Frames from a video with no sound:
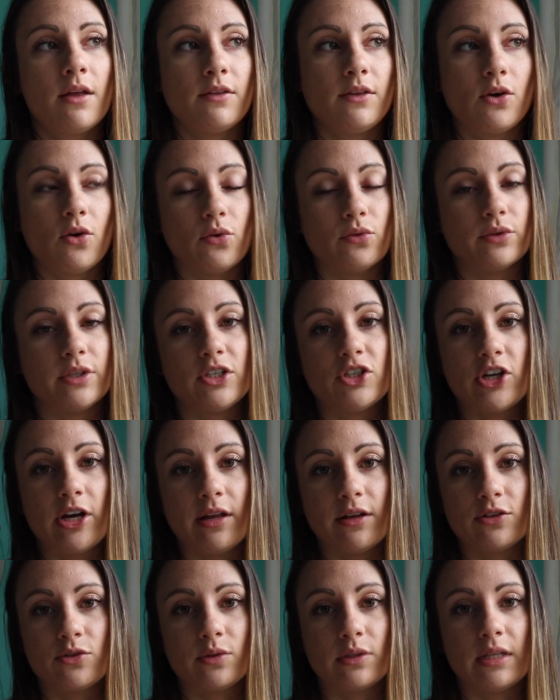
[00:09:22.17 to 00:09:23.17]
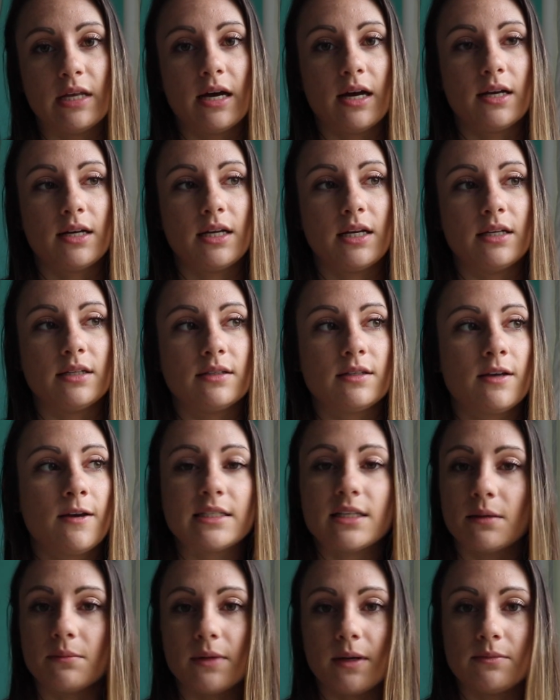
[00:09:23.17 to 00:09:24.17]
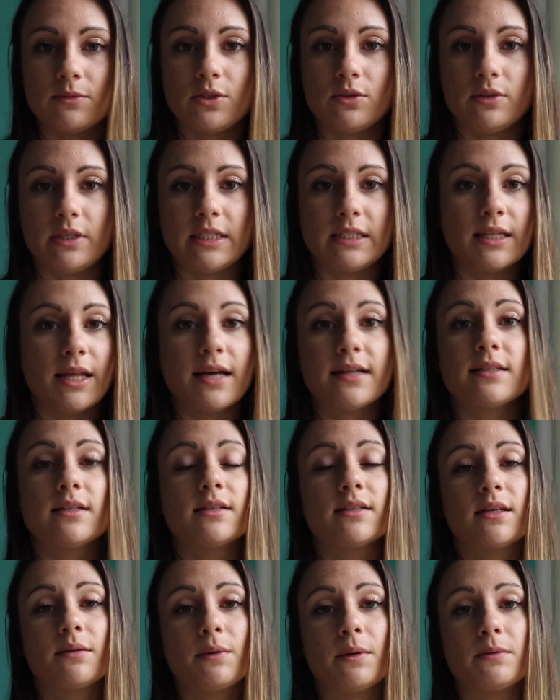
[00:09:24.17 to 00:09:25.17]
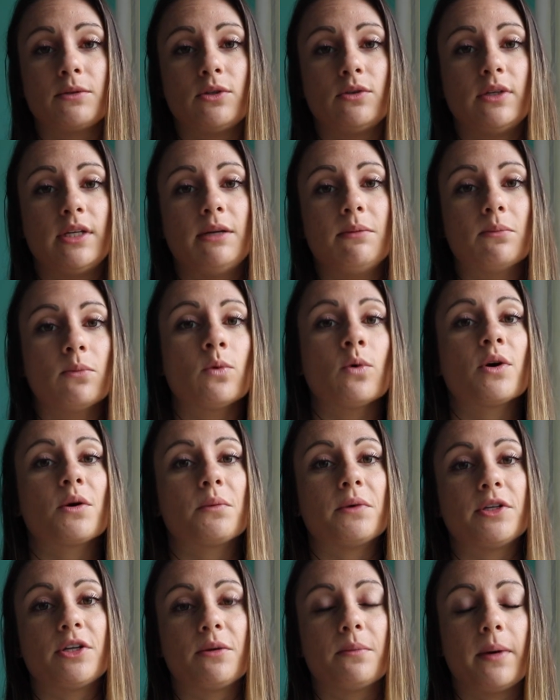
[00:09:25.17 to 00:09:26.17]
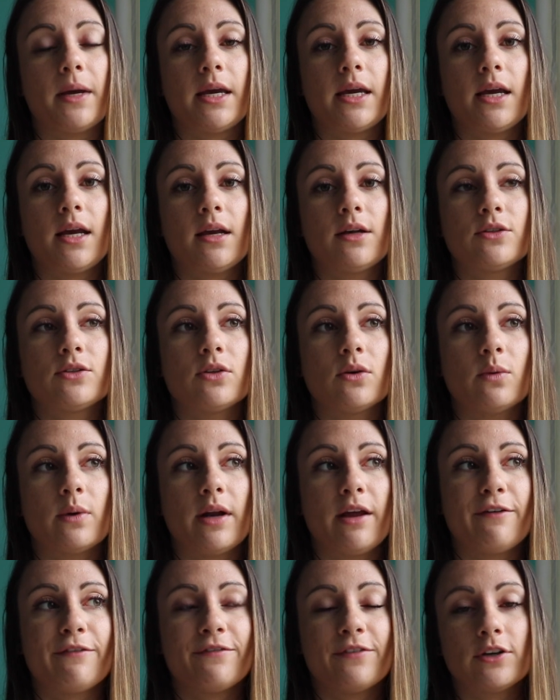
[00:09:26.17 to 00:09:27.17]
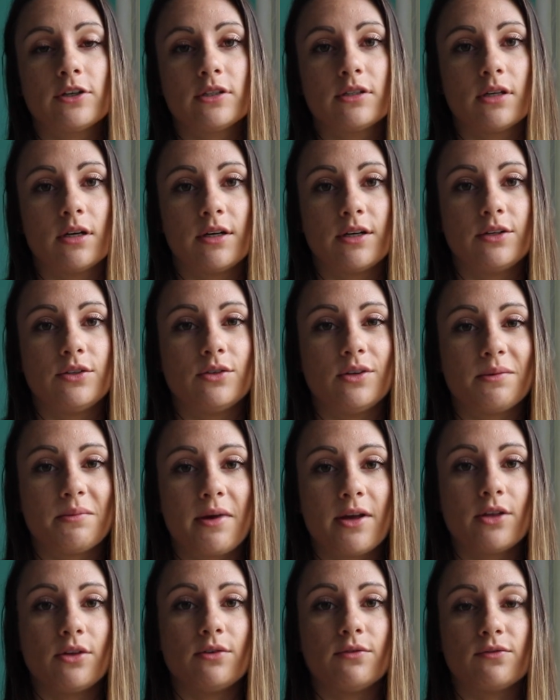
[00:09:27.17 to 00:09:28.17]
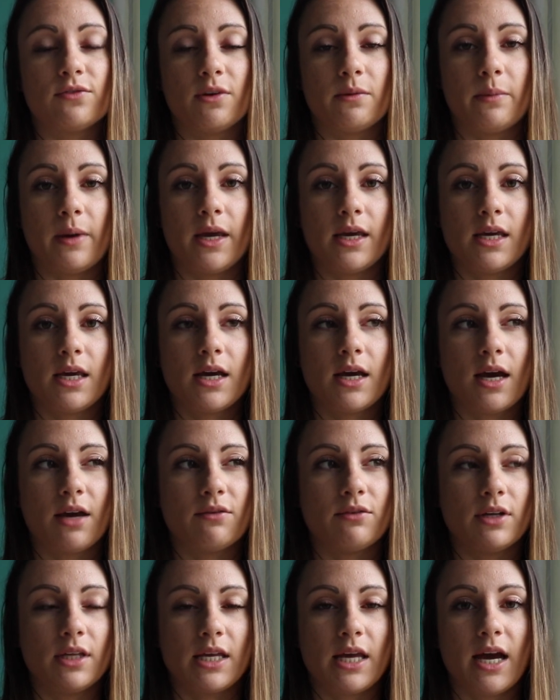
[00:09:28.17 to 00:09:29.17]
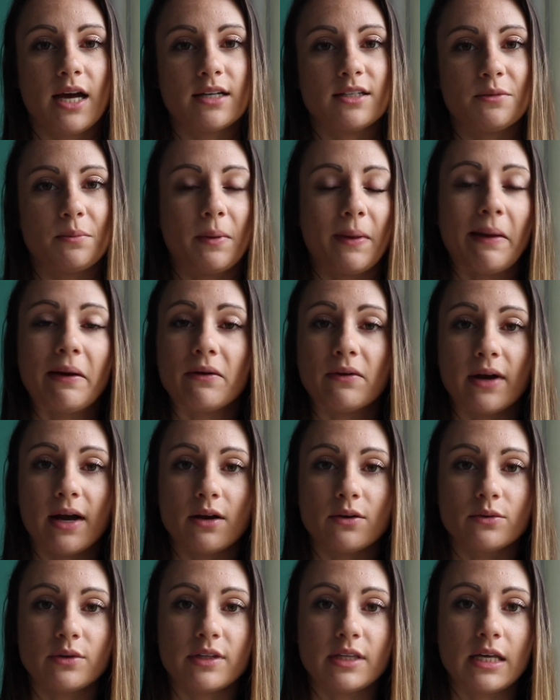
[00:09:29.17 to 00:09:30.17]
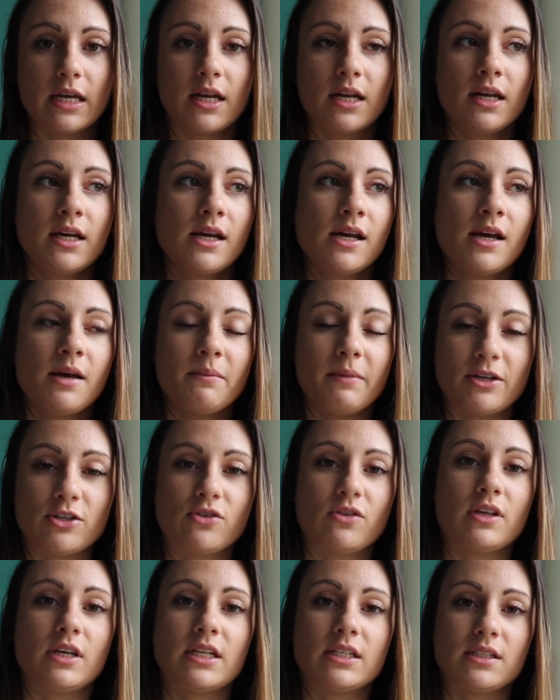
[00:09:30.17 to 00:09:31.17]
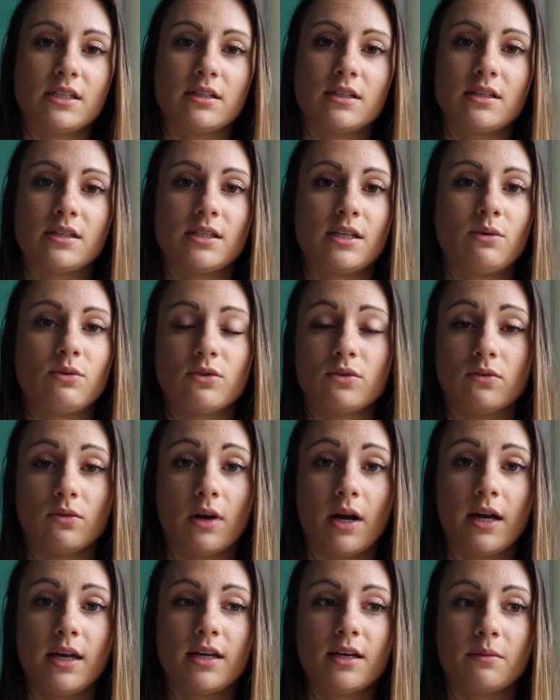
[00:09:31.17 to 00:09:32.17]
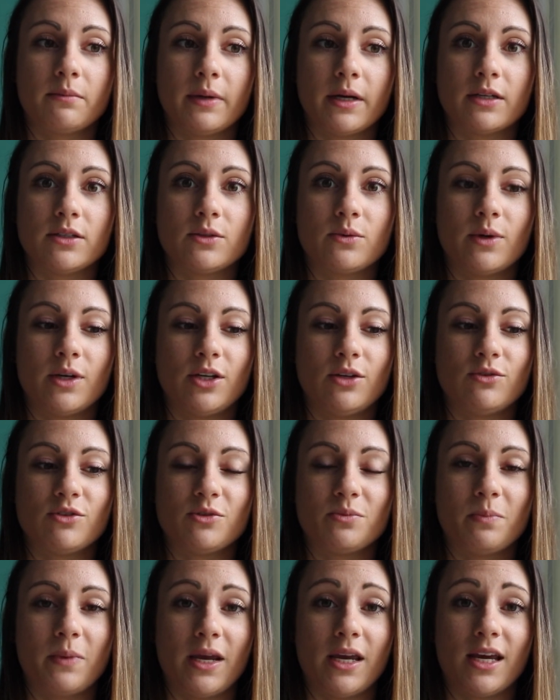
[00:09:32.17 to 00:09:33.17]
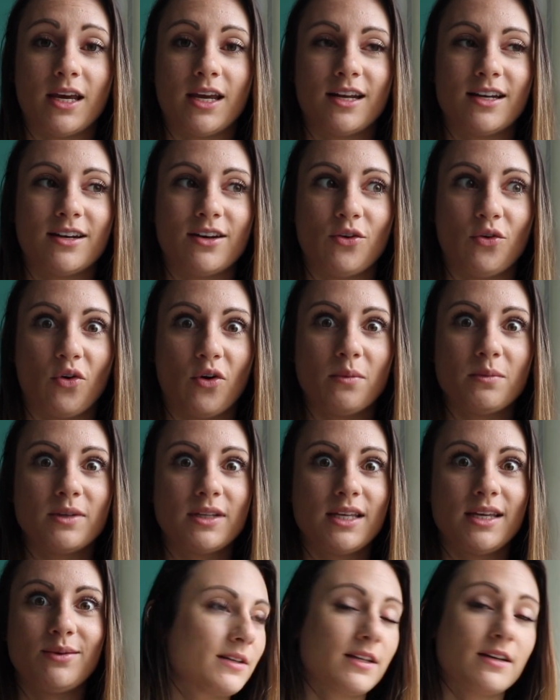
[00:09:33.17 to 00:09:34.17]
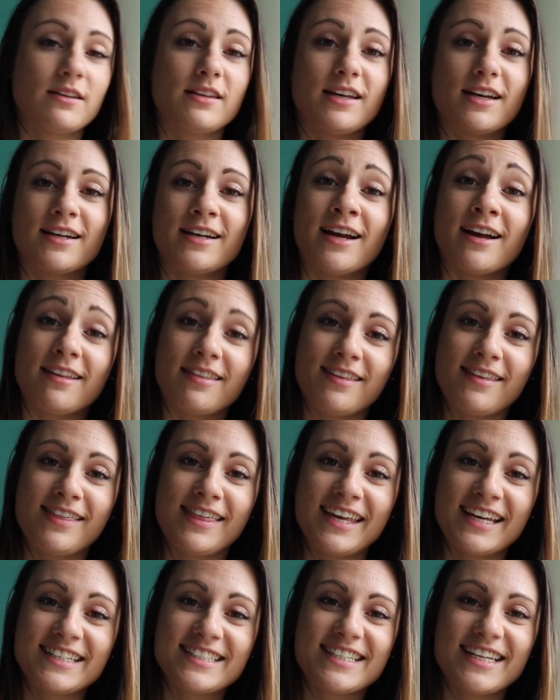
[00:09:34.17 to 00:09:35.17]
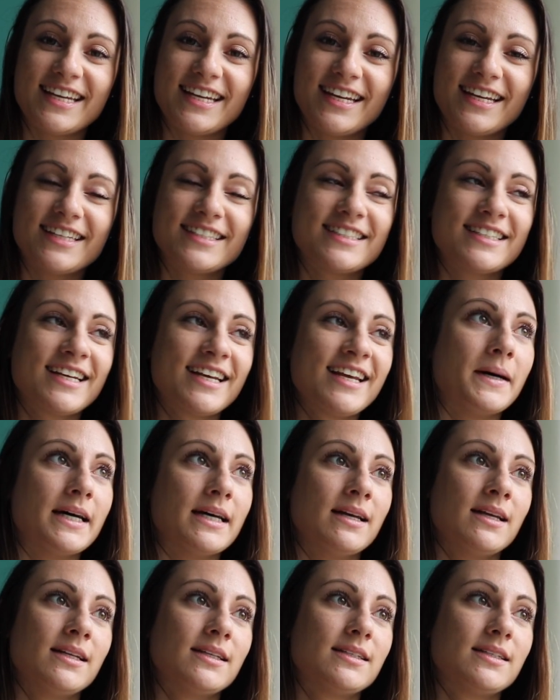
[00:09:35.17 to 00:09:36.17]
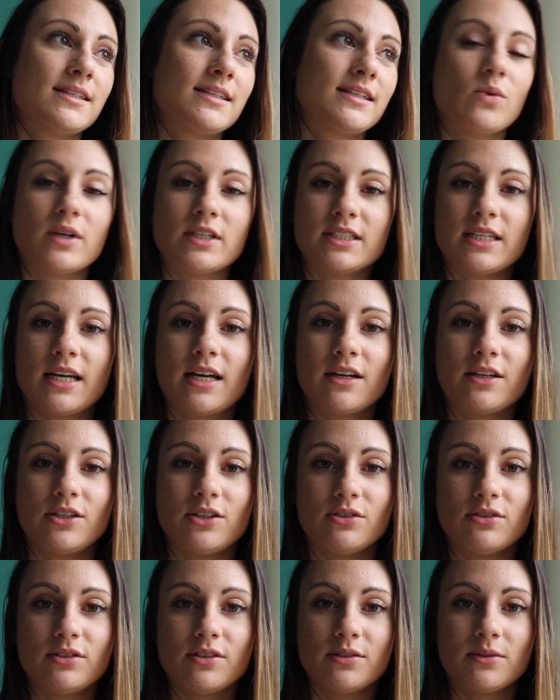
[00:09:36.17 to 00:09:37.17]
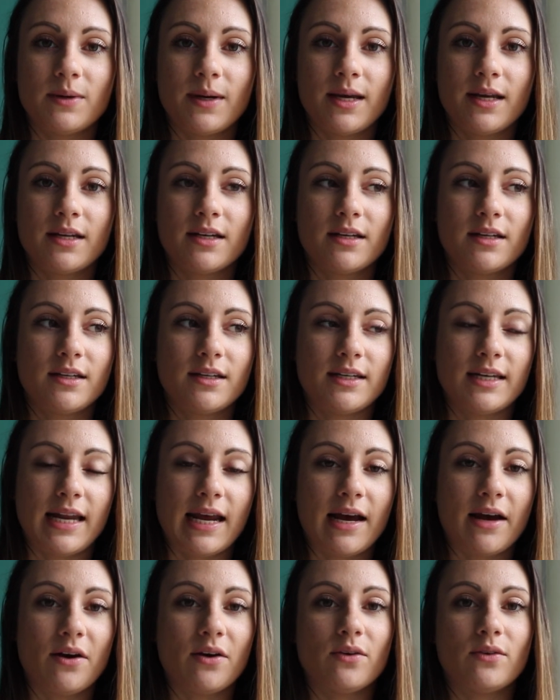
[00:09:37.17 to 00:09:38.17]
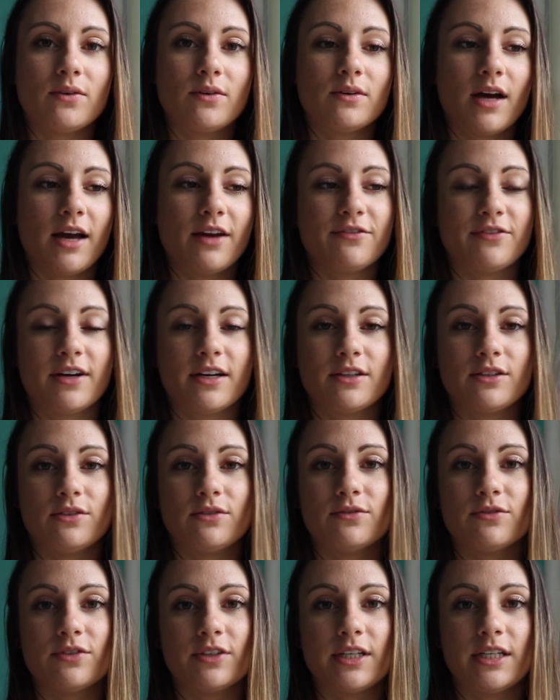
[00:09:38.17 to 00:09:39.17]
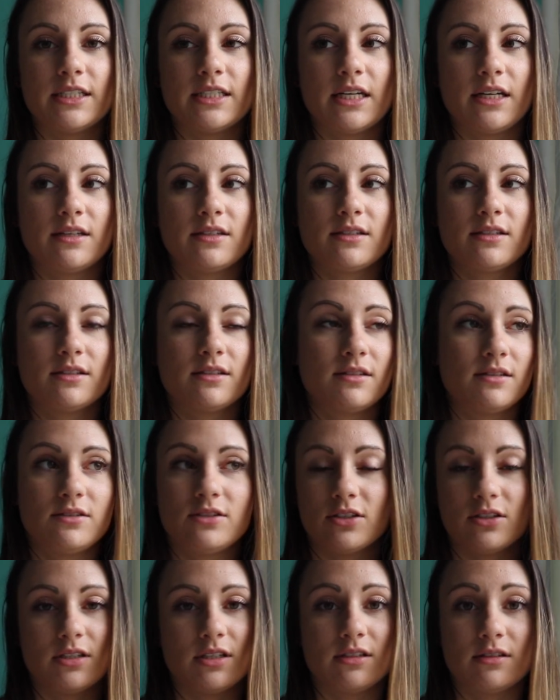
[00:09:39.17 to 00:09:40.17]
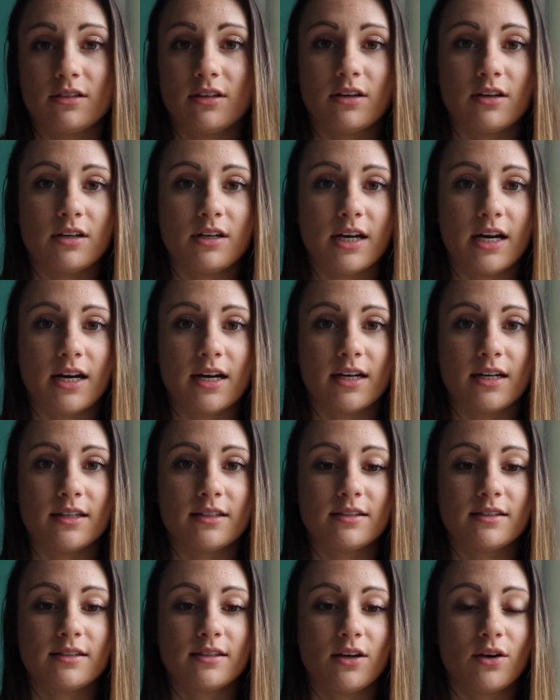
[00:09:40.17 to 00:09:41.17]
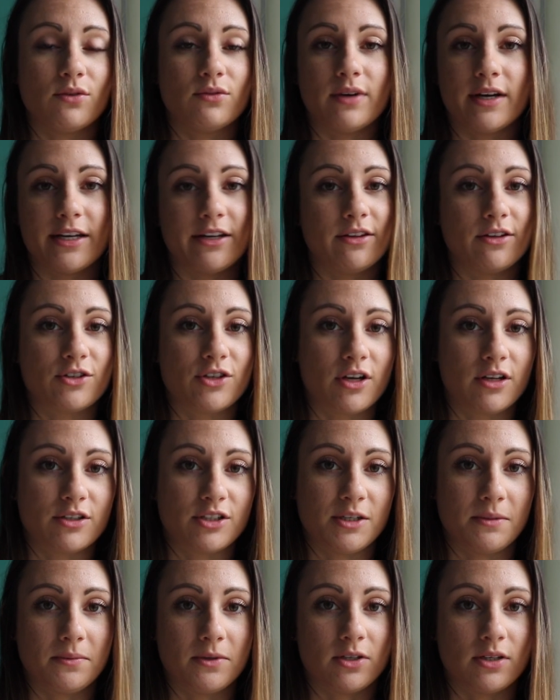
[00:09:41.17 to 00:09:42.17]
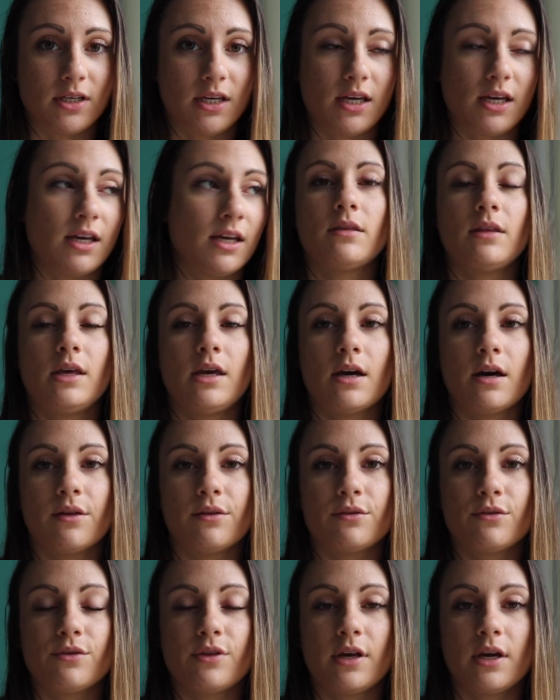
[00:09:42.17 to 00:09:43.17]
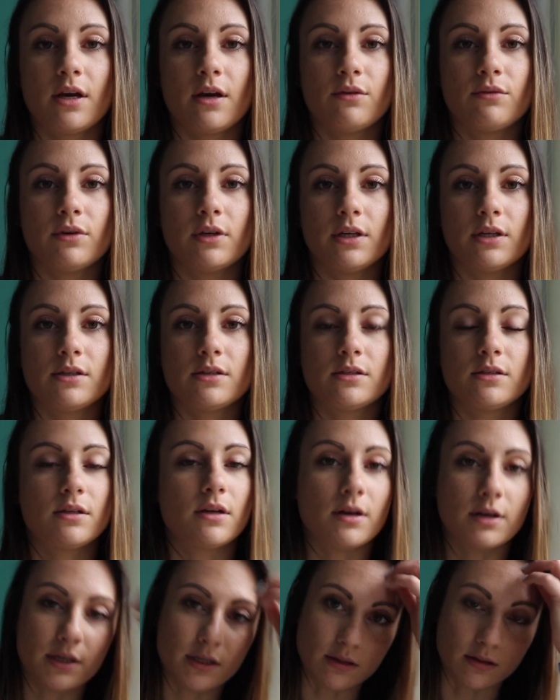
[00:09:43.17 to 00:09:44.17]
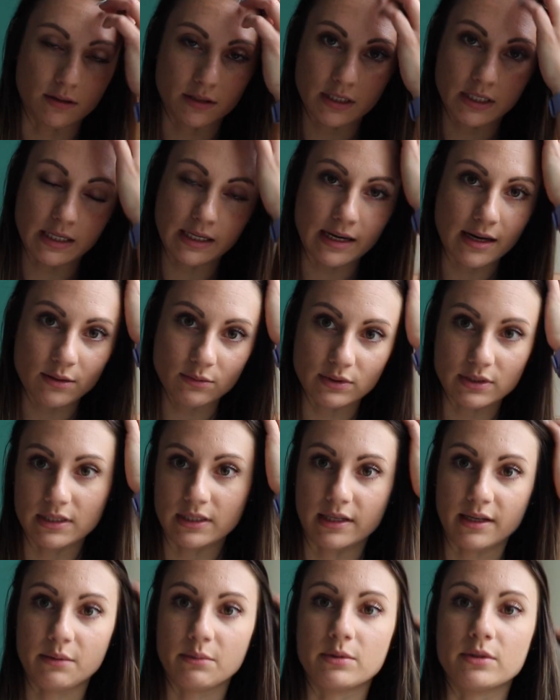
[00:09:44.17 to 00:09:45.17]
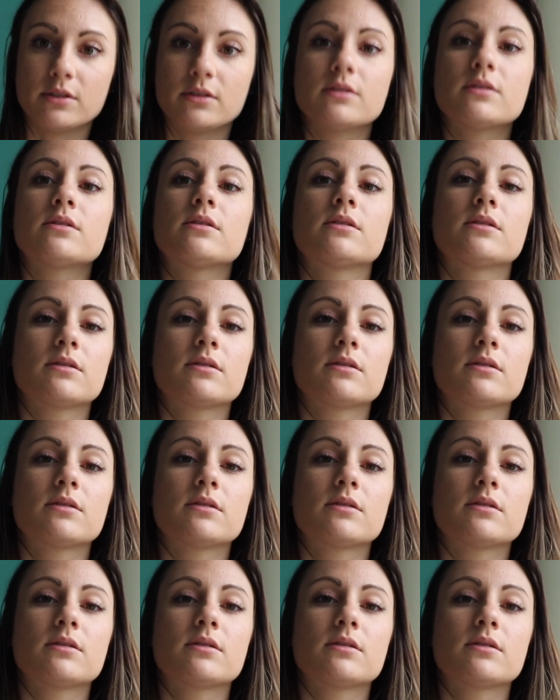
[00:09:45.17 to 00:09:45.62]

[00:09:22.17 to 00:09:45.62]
The only challenge with that is sometimes you need less and sometimes you need more when you're baking. So when I first started doing my gluten-free baking, I really had to play around with it, make sure the consistency was right compared to when you just bake it normally with all the unhealthy things in it. But once I got used to it, now I find gluten-free tastes just as good as a regular chocolate chip cookie. The other thing I really started looking at was labels.